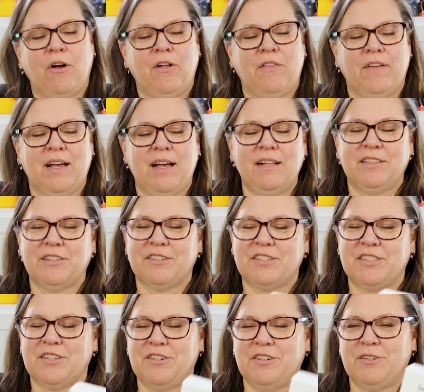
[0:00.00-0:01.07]
all the colors
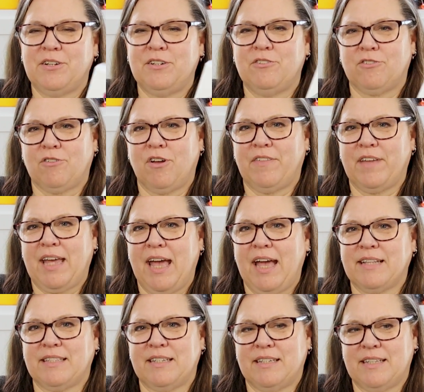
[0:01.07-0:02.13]
so you can draw the
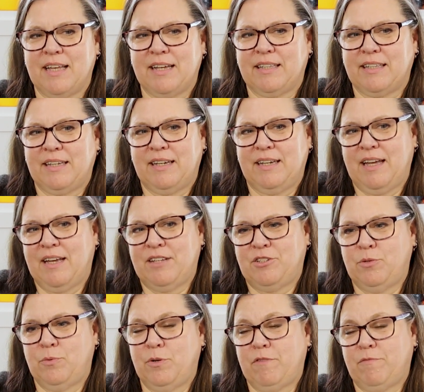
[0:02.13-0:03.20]
cats exactly
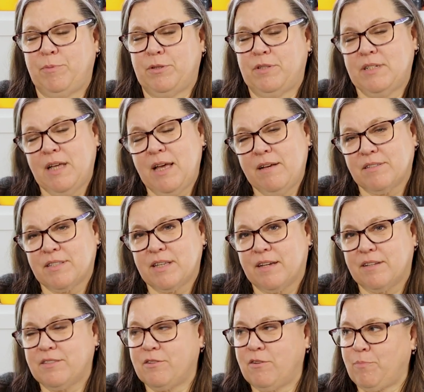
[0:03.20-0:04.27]
as you would have put the tiles
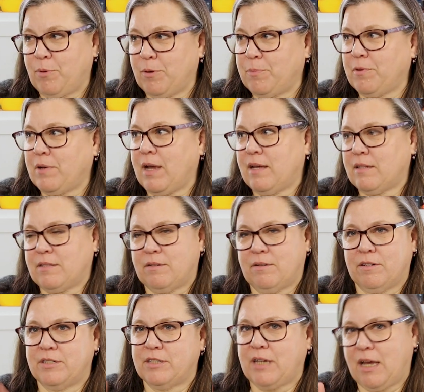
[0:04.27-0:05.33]
down. So you have purple cats and
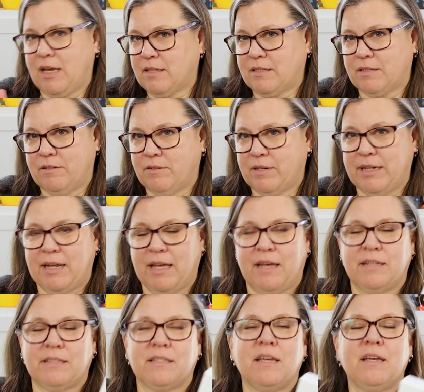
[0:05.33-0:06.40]
orange cats and green
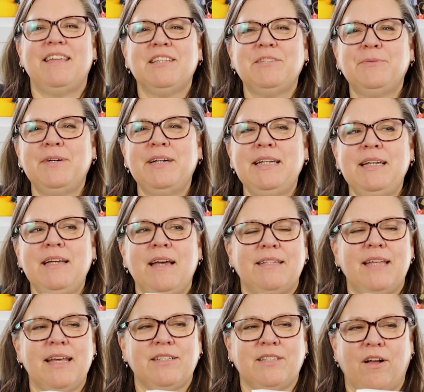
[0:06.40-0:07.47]
cats. This one
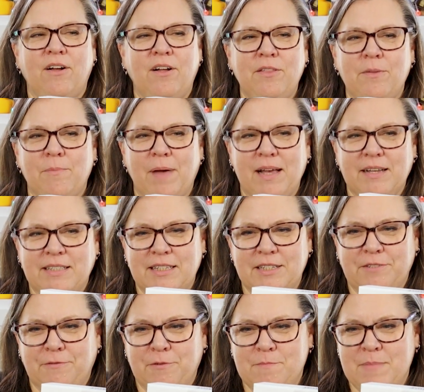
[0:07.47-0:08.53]
ticks all the
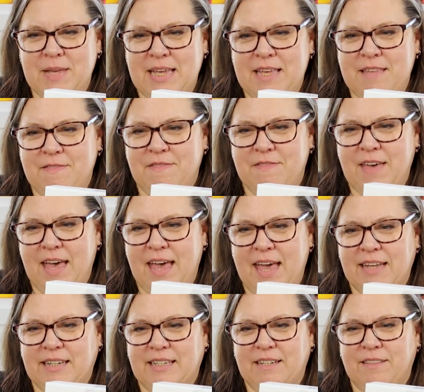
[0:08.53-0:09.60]
boxes for me
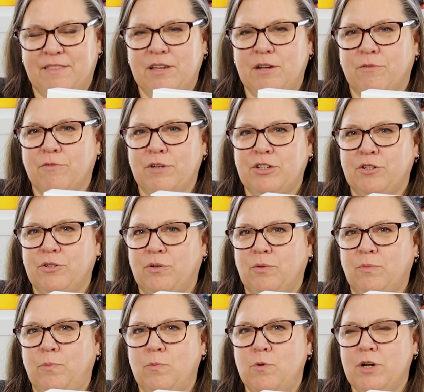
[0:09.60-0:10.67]
that the
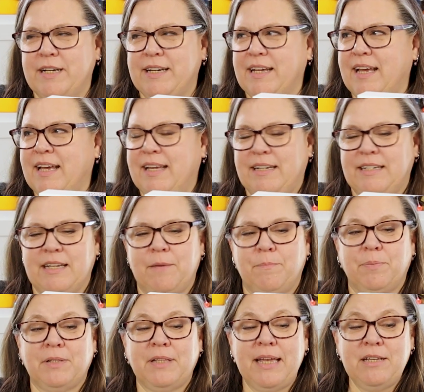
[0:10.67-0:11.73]
original would. And
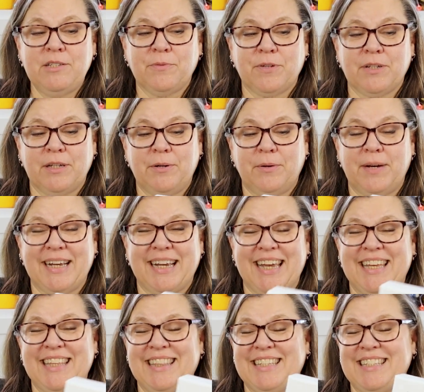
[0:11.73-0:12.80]
it plays really quick
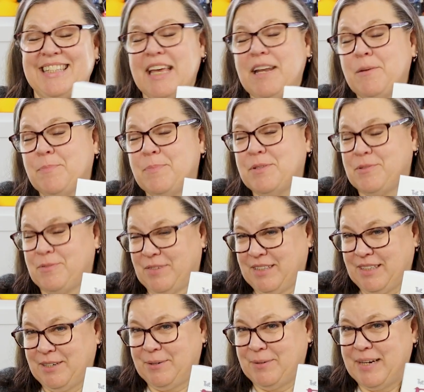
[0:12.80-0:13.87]
and the setup is
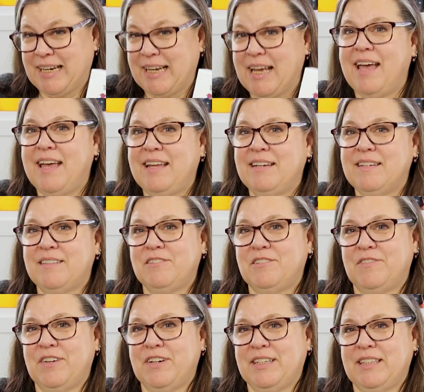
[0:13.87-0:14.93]
really quick. And there's
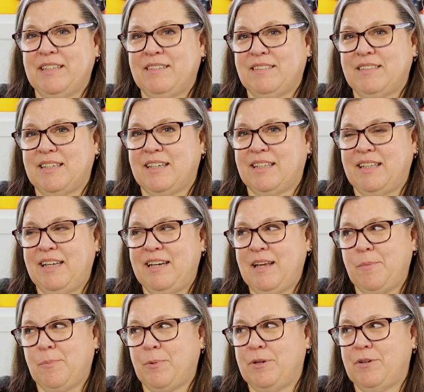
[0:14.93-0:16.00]
very little to clean
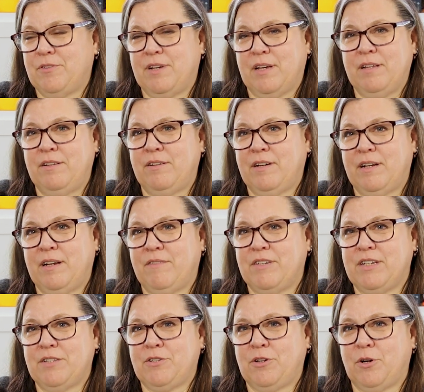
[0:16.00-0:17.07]
up. When you're done, you kind of have a
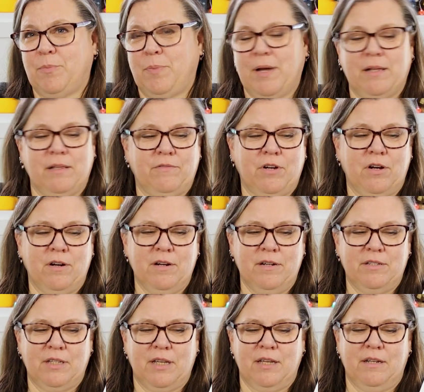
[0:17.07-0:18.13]
discard pile of
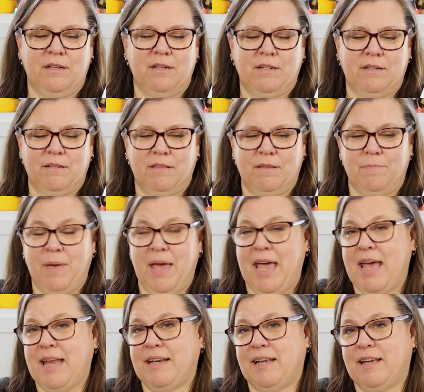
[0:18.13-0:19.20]
cards and the
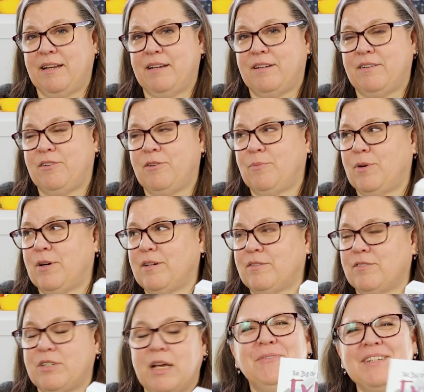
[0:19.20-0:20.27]
pad and your
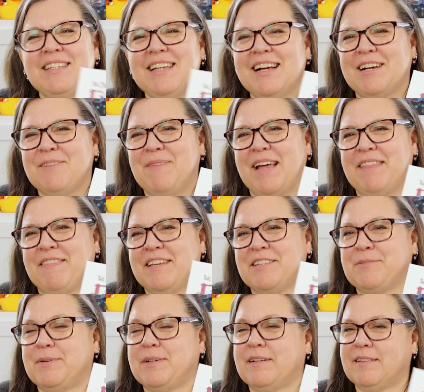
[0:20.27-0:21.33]
markers. We'll talk about
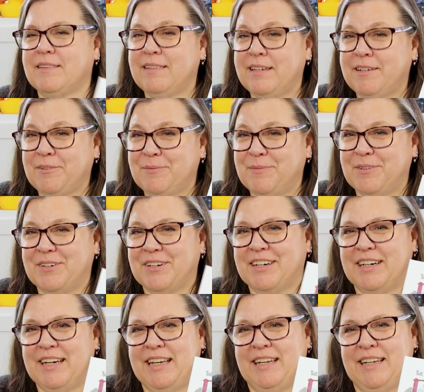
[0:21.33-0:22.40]
this one a little
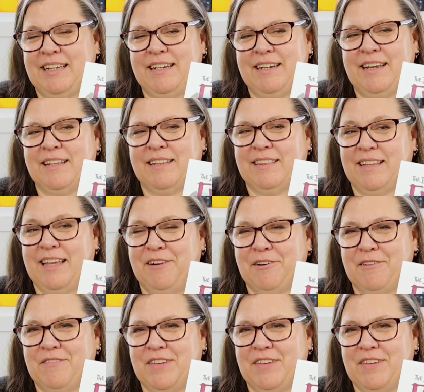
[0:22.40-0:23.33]
more in a later